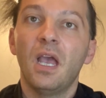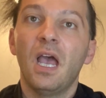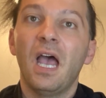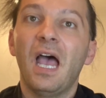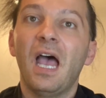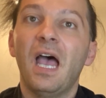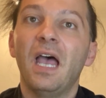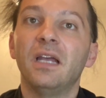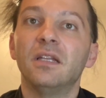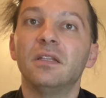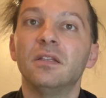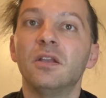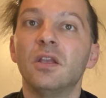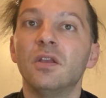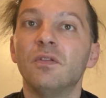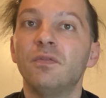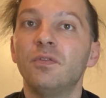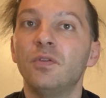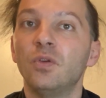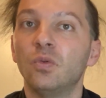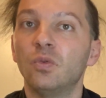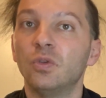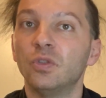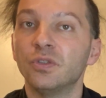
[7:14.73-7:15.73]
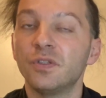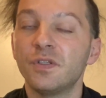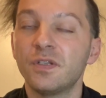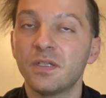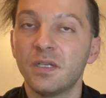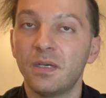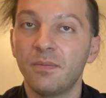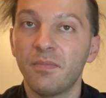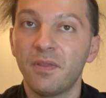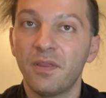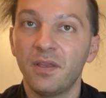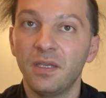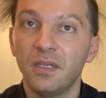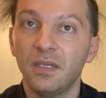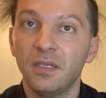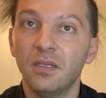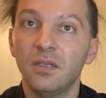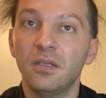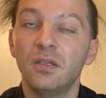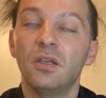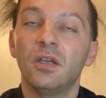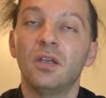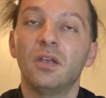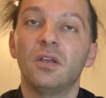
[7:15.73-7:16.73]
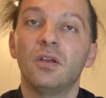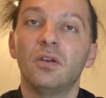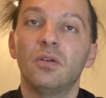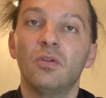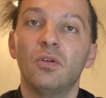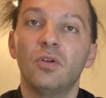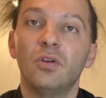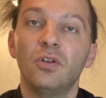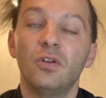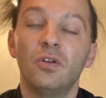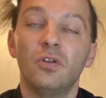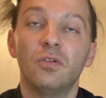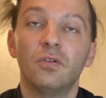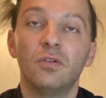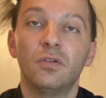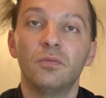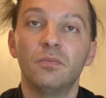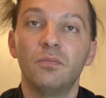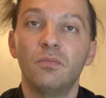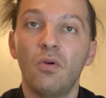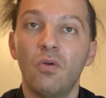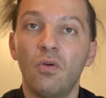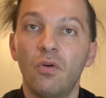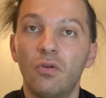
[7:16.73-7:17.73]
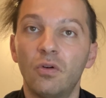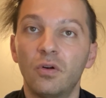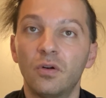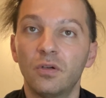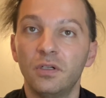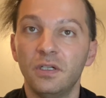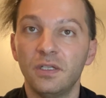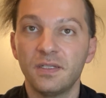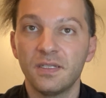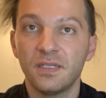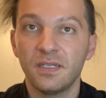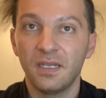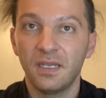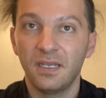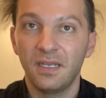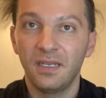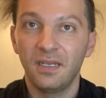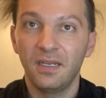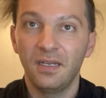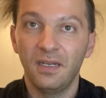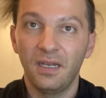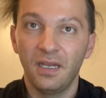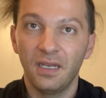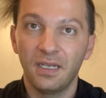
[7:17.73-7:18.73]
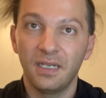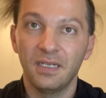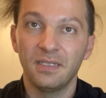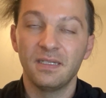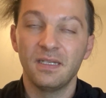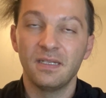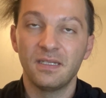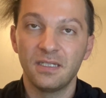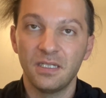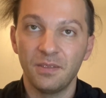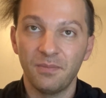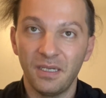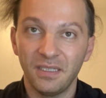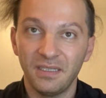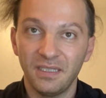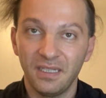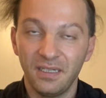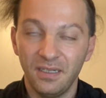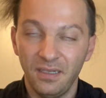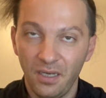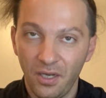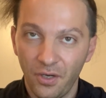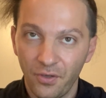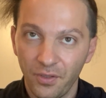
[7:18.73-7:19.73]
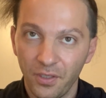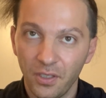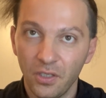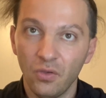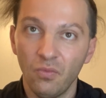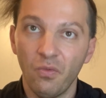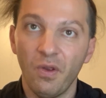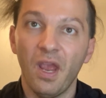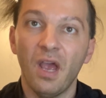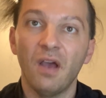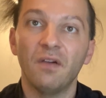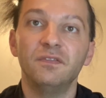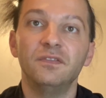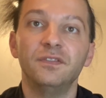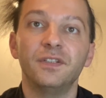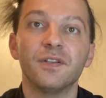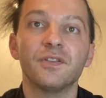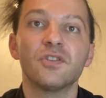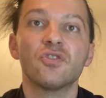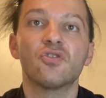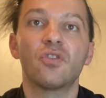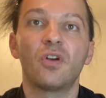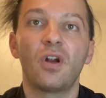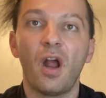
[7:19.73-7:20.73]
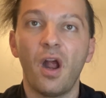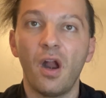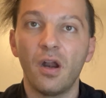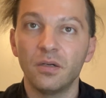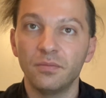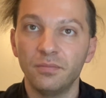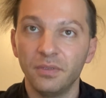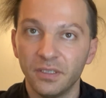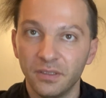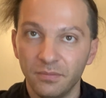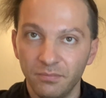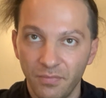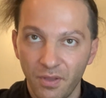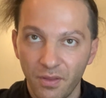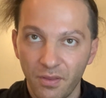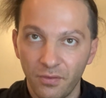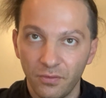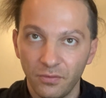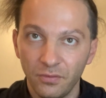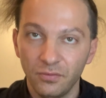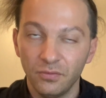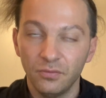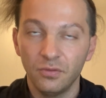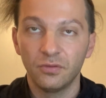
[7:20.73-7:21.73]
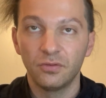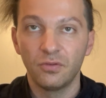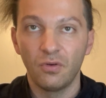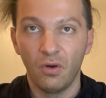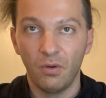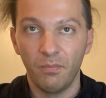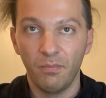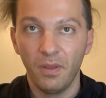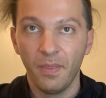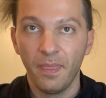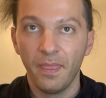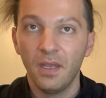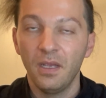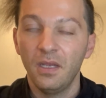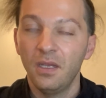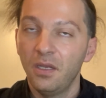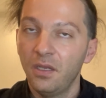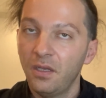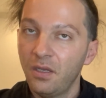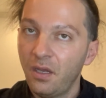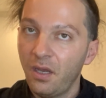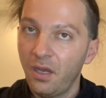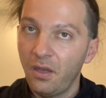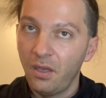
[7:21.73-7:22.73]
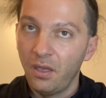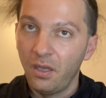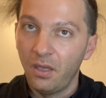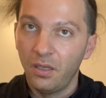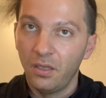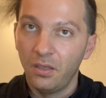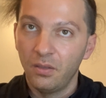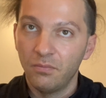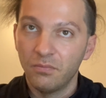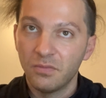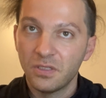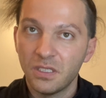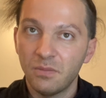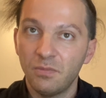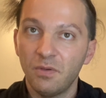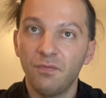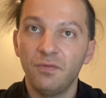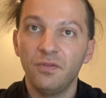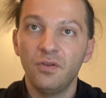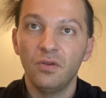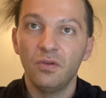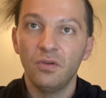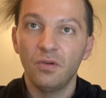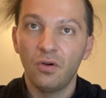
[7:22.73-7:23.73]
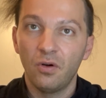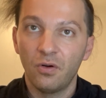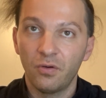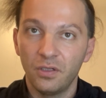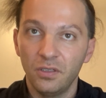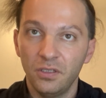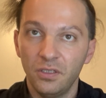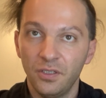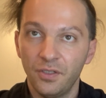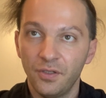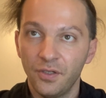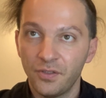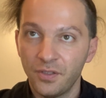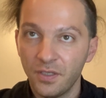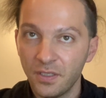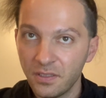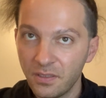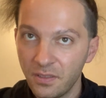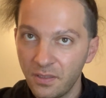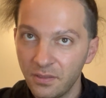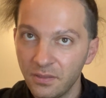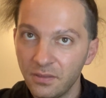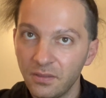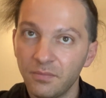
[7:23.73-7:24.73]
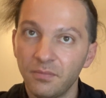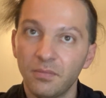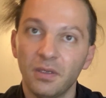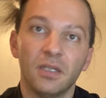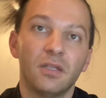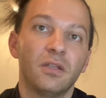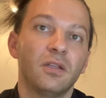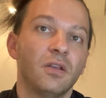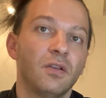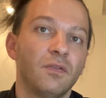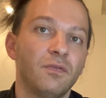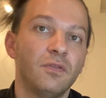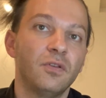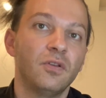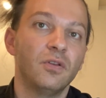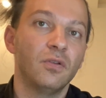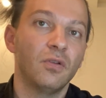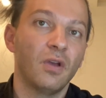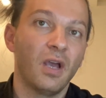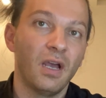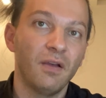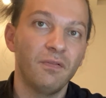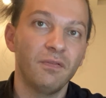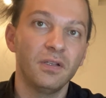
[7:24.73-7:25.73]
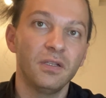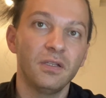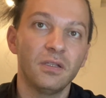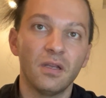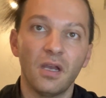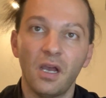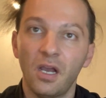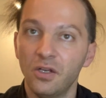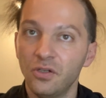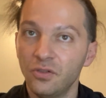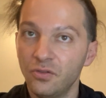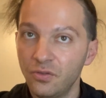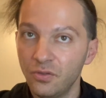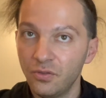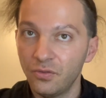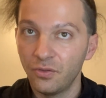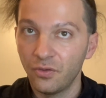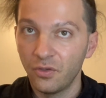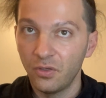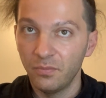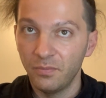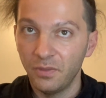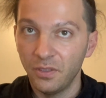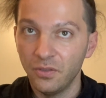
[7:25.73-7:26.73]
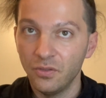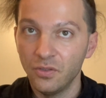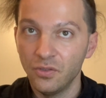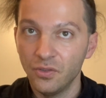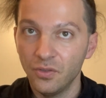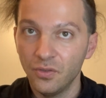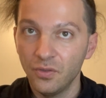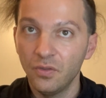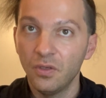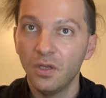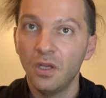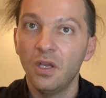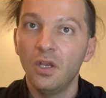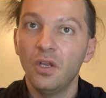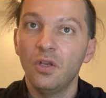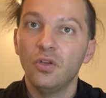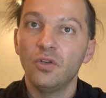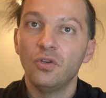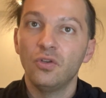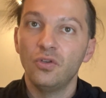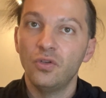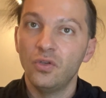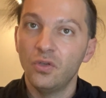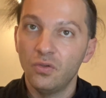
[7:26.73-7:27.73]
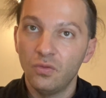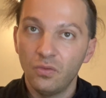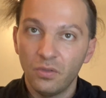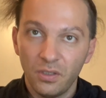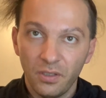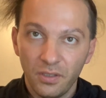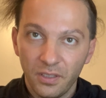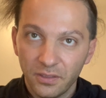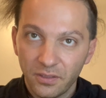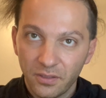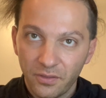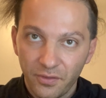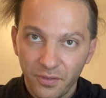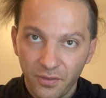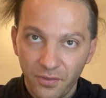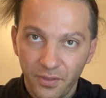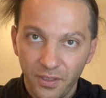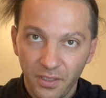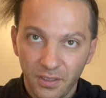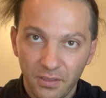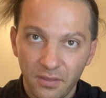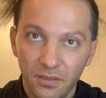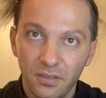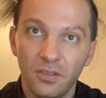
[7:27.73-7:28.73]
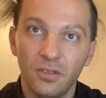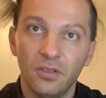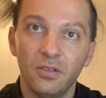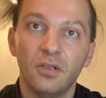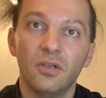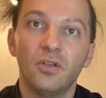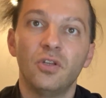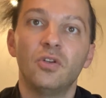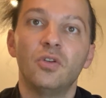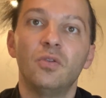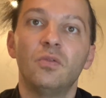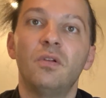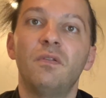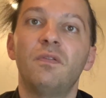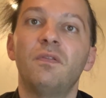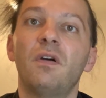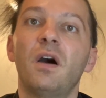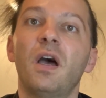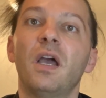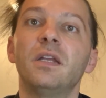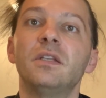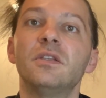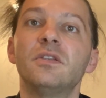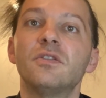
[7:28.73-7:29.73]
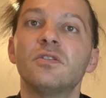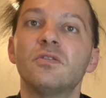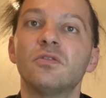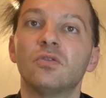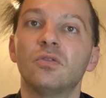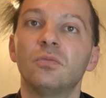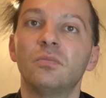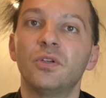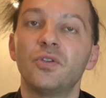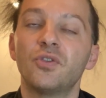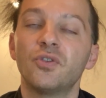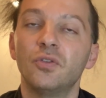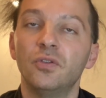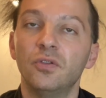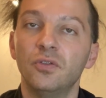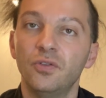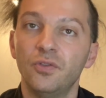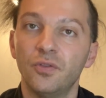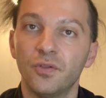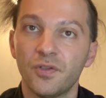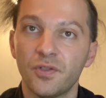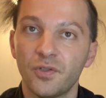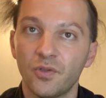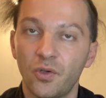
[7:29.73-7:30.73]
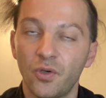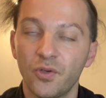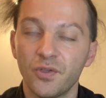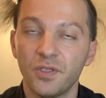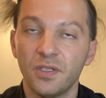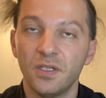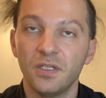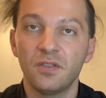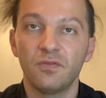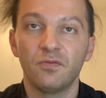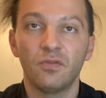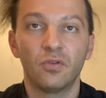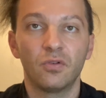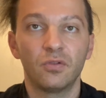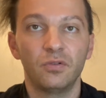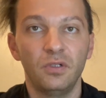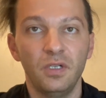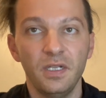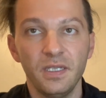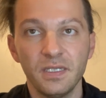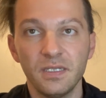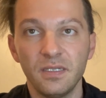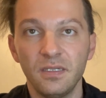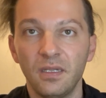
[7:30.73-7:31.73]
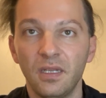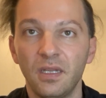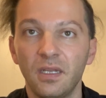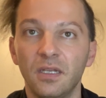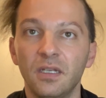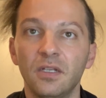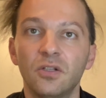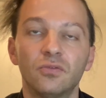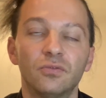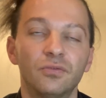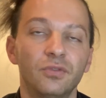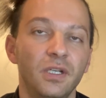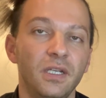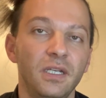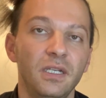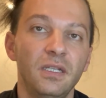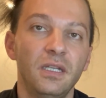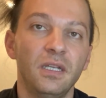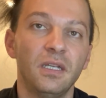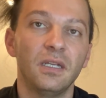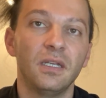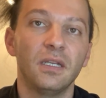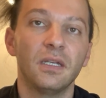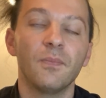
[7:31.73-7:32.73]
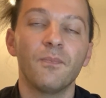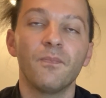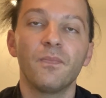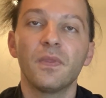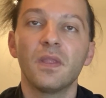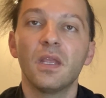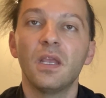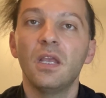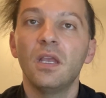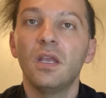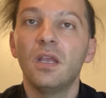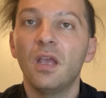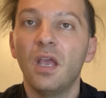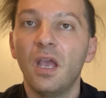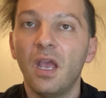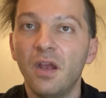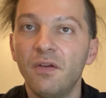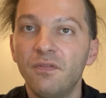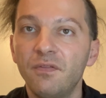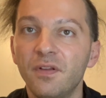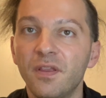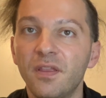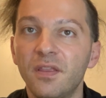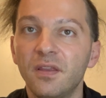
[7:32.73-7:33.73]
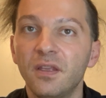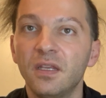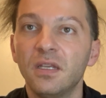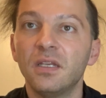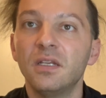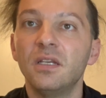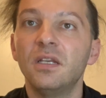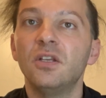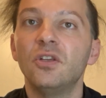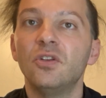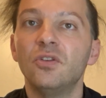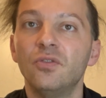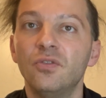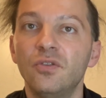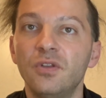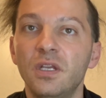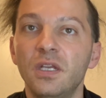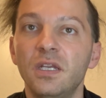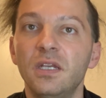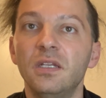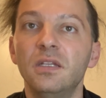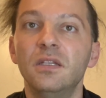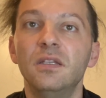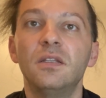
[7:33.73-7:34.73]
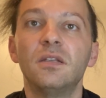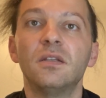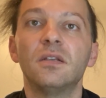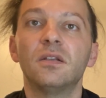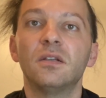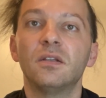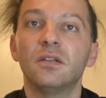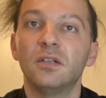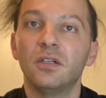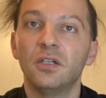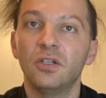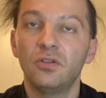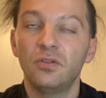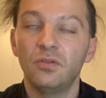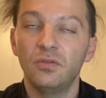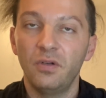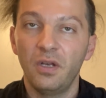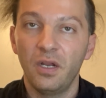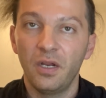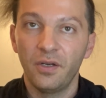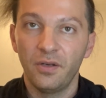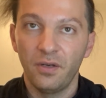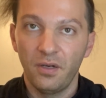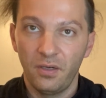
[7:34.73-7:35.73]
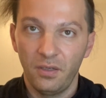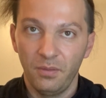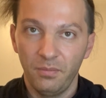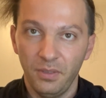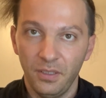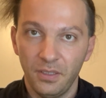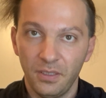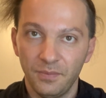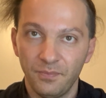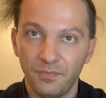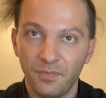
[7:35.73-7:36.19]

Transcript: And if you want something, you know, more, let's say, like a systematic learning, we have nasraarabicmethod.com. Some of you already registered, but if you haven't, I do recommend you. You will not regret. You will find so much good resources for listening, reading, everything you need to learn Arabic.